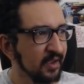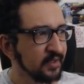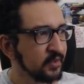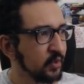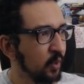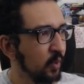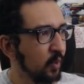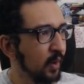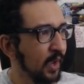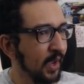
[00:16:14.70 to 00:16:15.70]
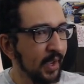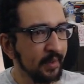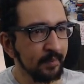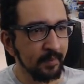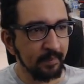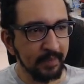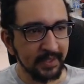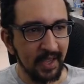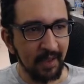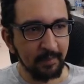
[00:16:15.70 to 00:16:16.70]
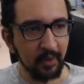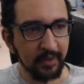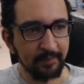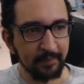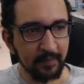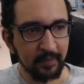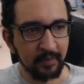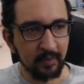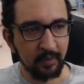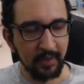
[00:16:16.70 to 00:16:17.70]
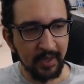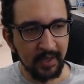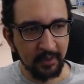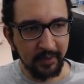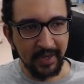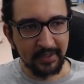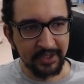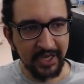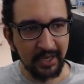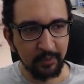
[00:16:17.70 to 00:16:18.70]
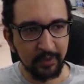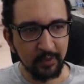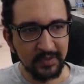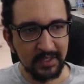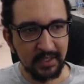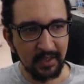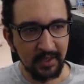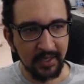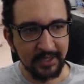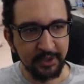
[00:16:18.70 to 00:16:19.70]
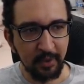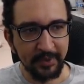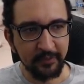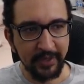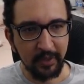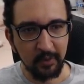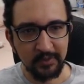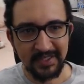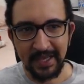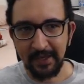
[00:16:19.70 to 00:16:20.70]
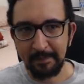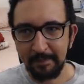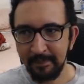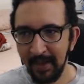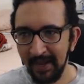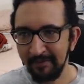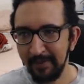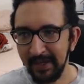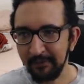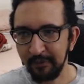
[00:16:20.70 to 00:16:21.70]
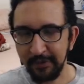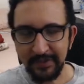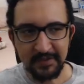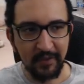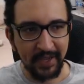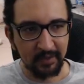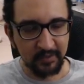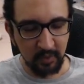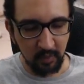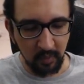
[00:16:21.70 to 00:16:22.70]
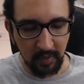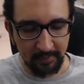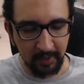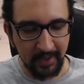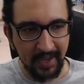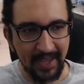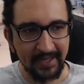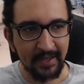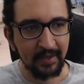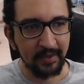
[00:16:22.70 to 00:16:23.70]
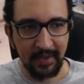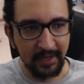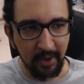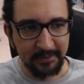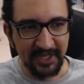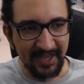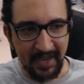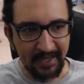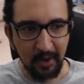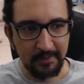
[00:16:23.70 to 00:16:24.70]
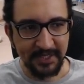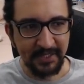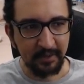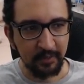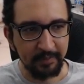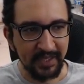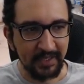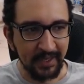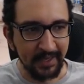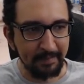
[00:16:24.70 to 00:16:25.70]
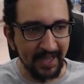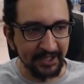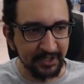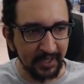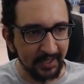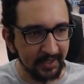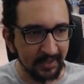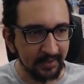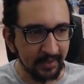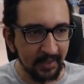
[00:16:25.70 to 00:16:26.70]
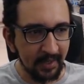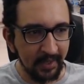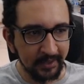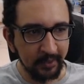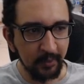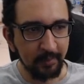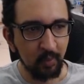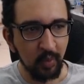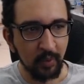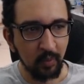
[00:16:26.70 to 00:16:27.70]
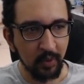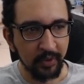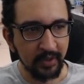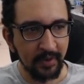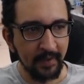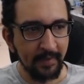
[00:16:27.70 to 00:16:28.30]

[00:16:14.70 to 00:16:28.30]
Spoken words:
So I'm gonna create a shadow using a geometry node setup I've made for this file. So I'm gonna add an object, any object. It could be any mesh, like a cube will work.